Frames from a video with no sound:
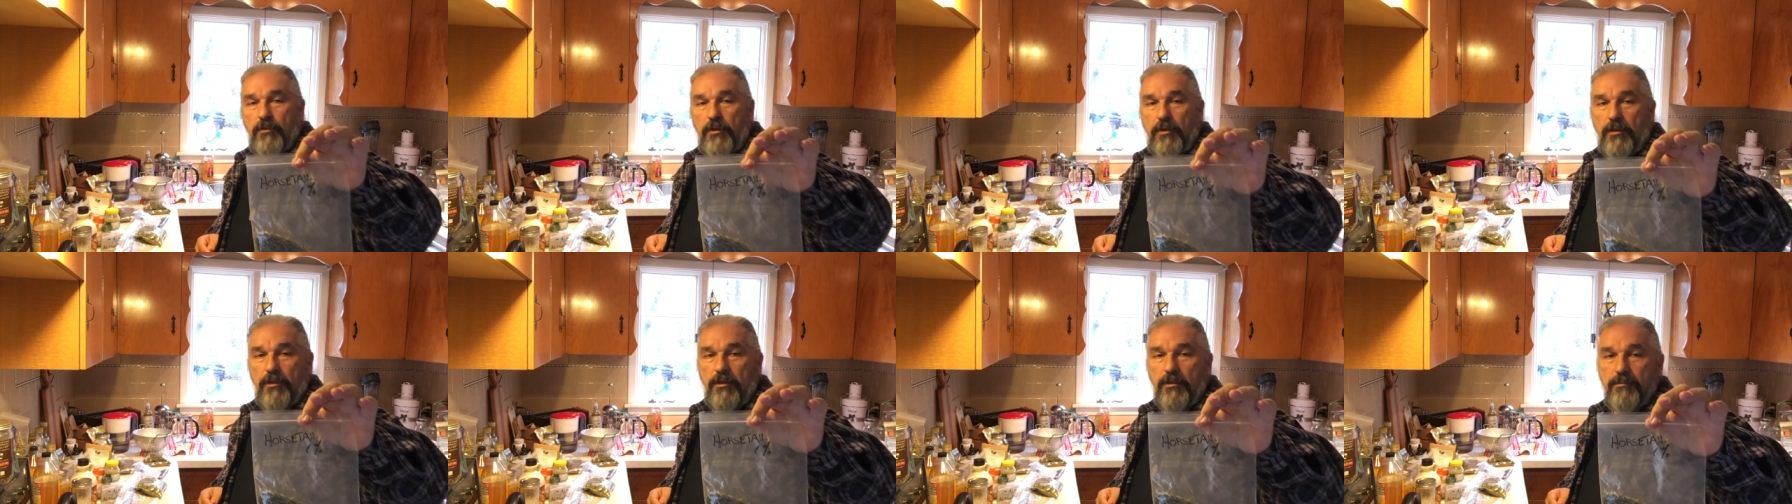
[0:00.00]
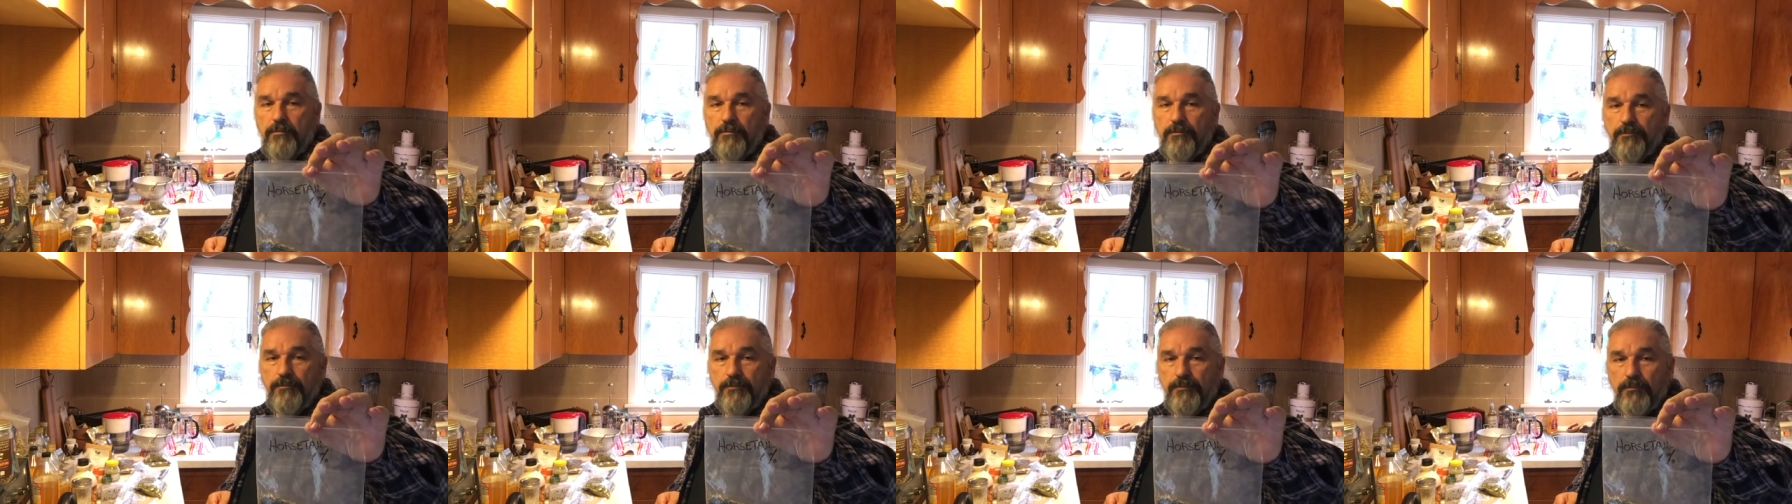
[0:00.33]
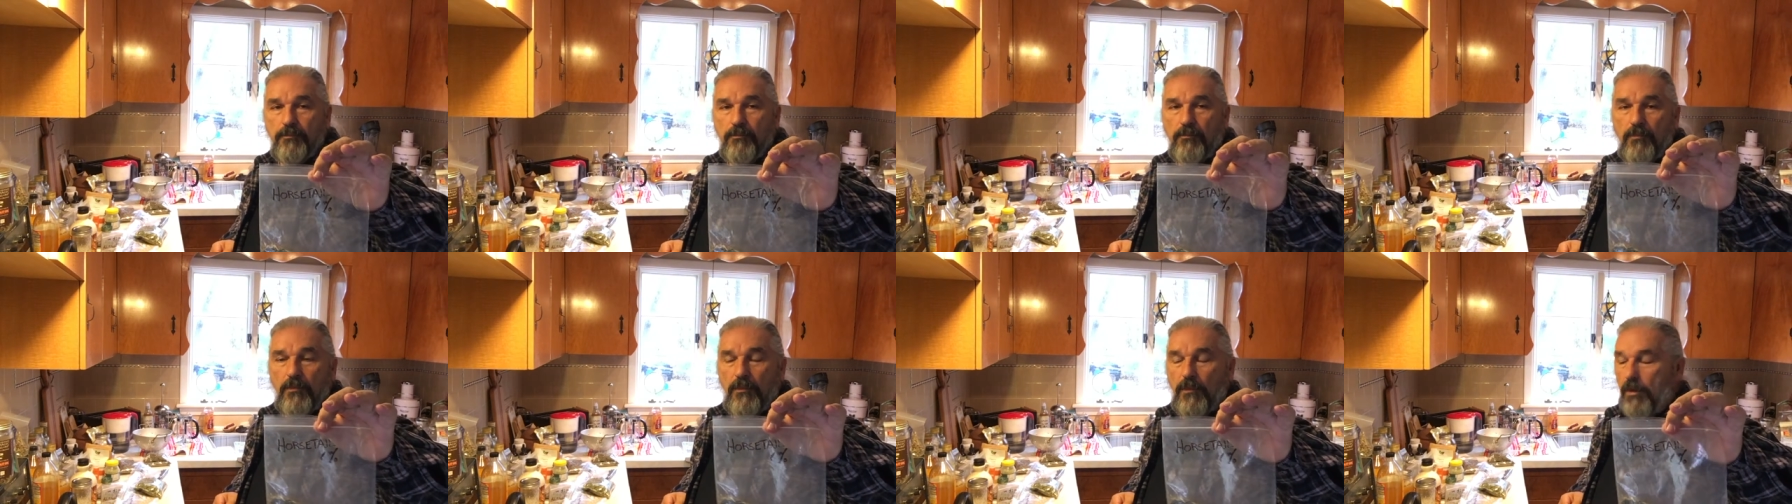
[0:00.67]
uh,
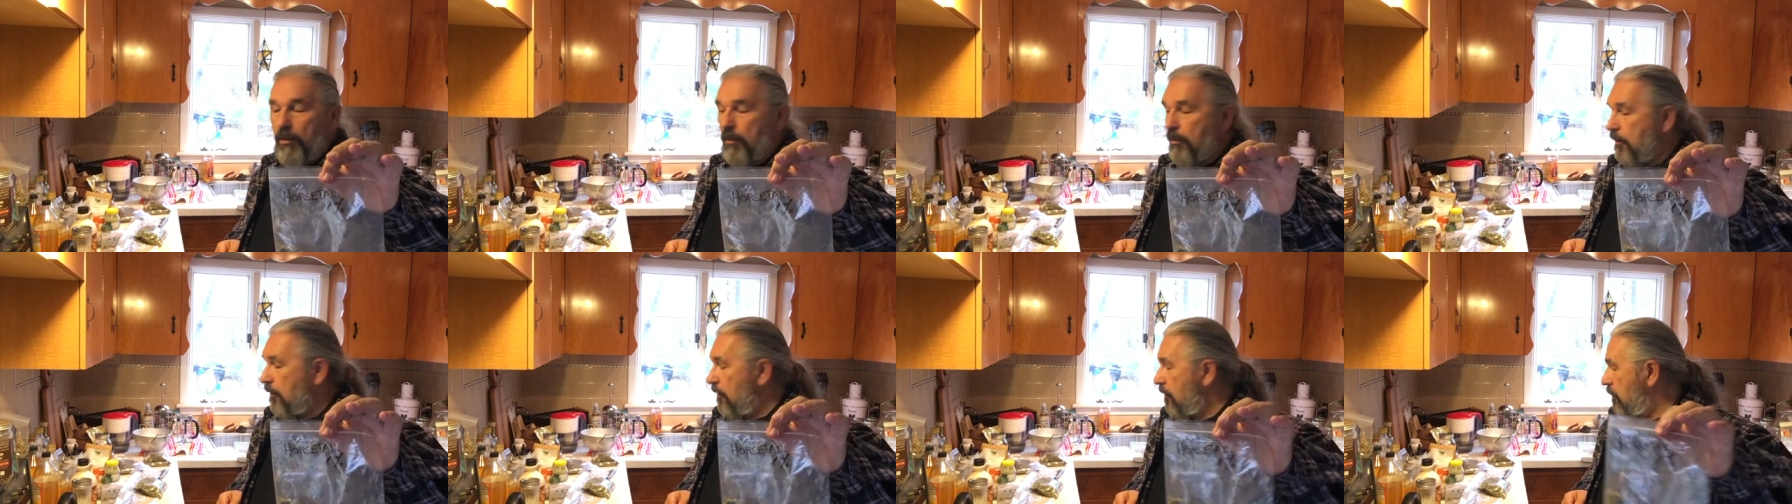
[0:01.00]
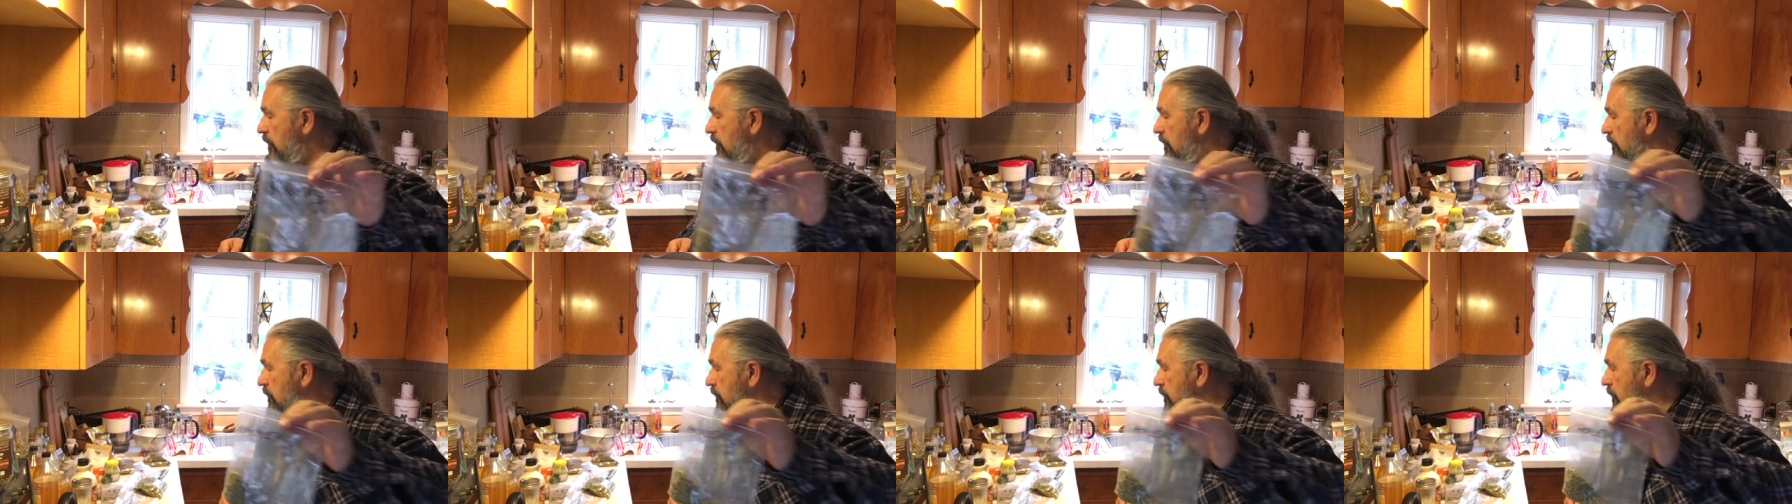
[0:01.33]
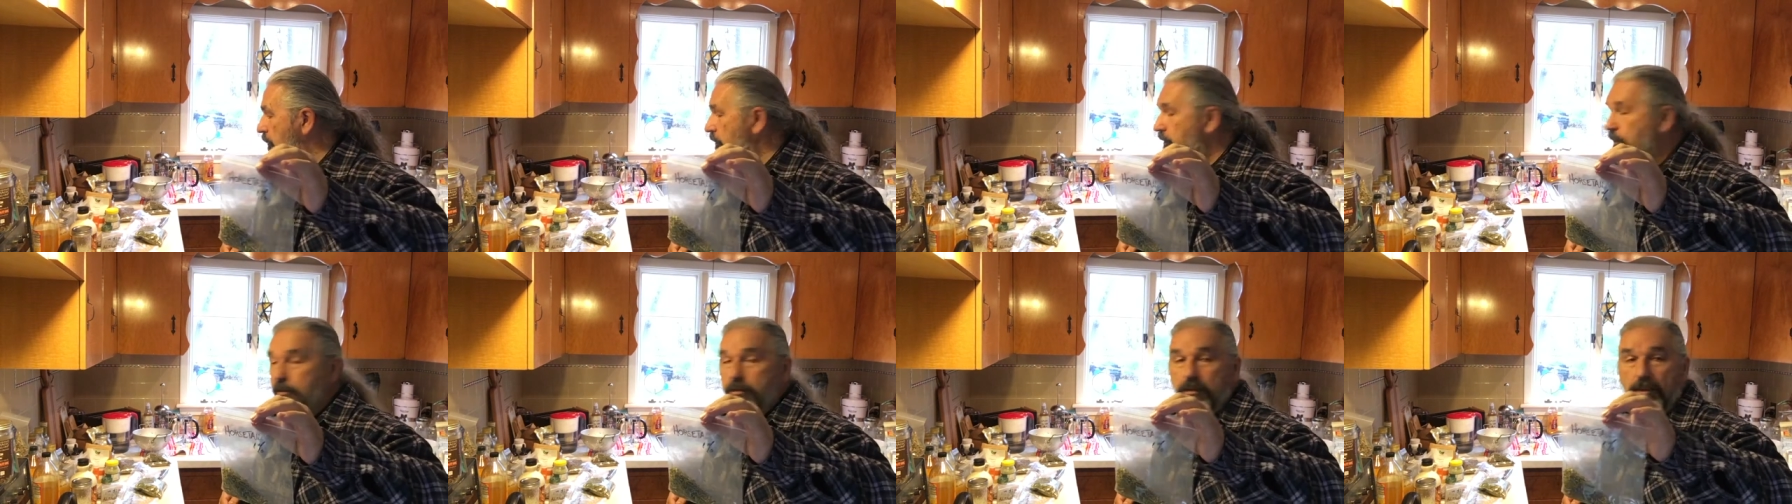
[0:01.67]

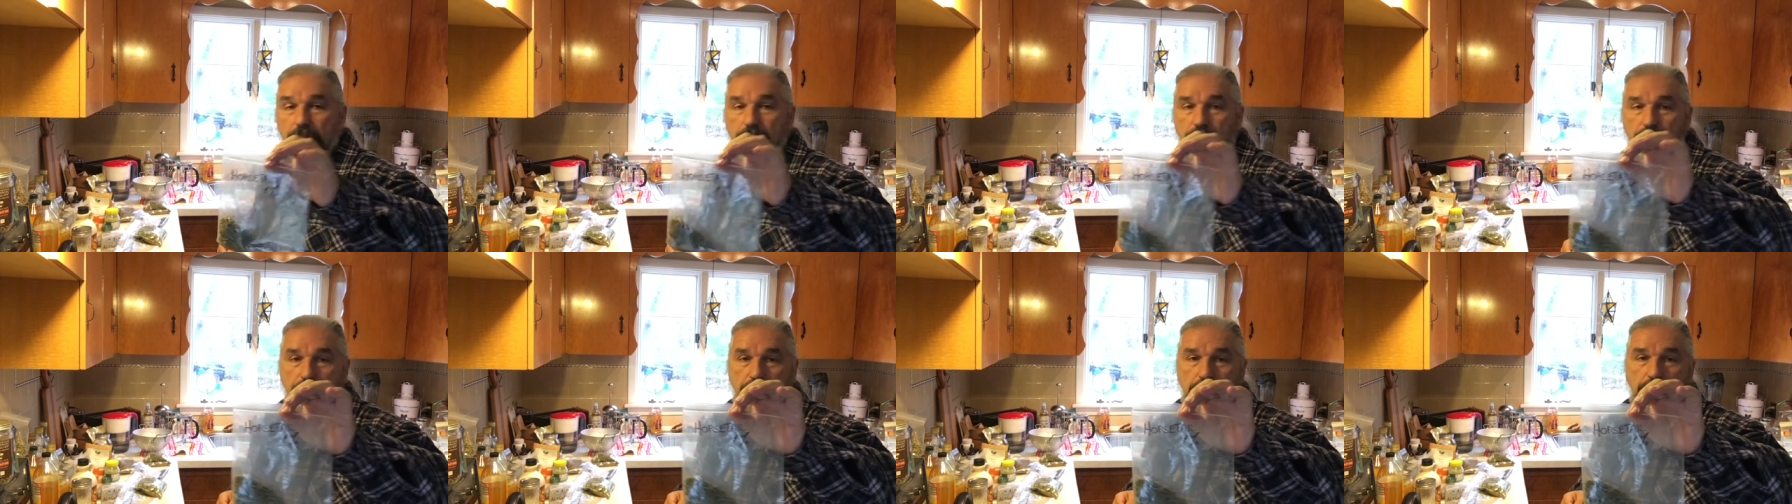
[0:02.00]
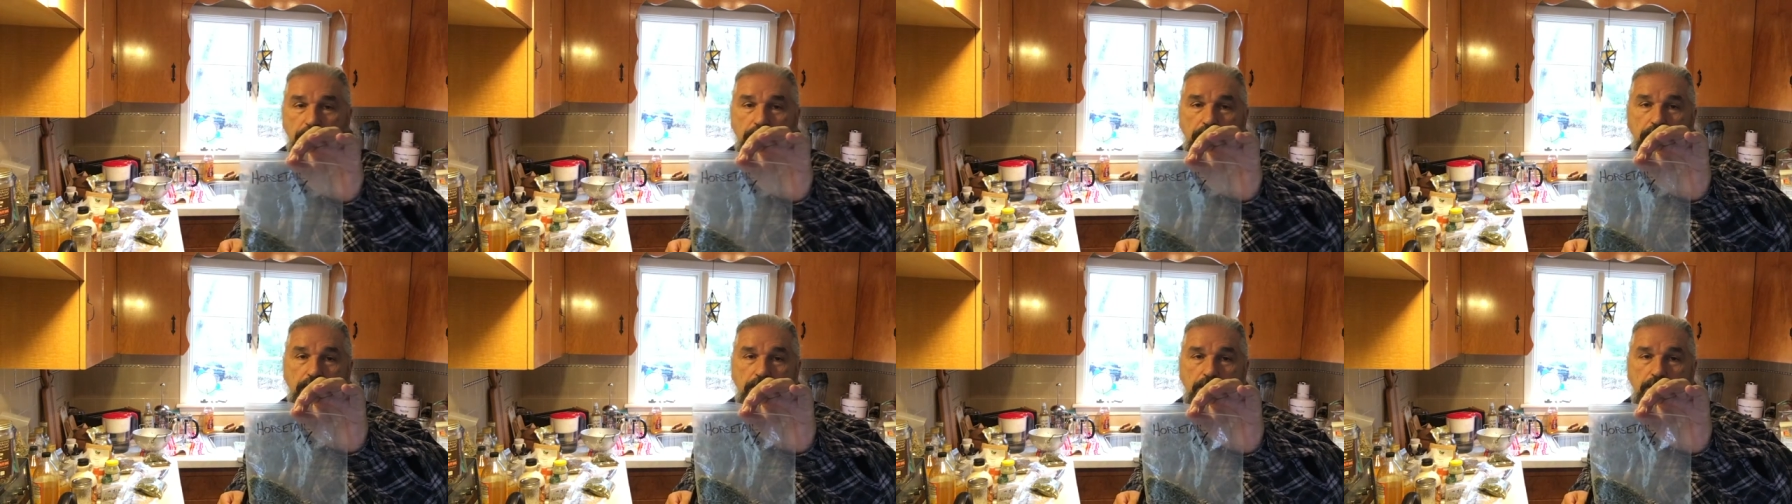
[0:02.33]
silica in it,